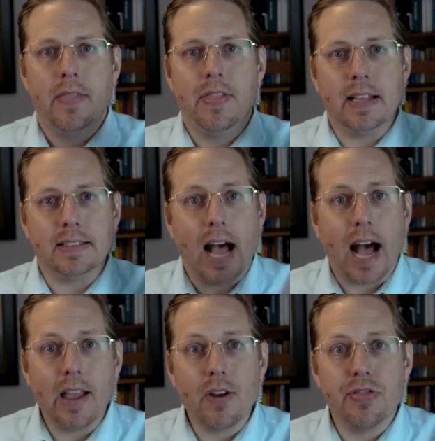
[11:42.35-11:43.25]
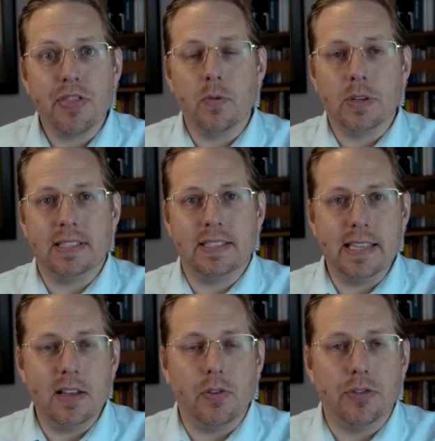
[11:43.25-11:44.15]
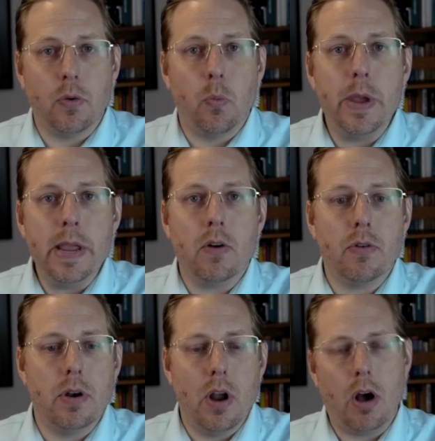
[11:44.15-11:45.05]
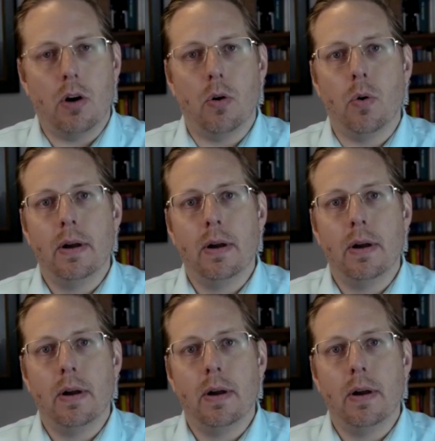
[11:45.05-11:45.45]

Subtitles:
The entire thing was sealed, so we don't know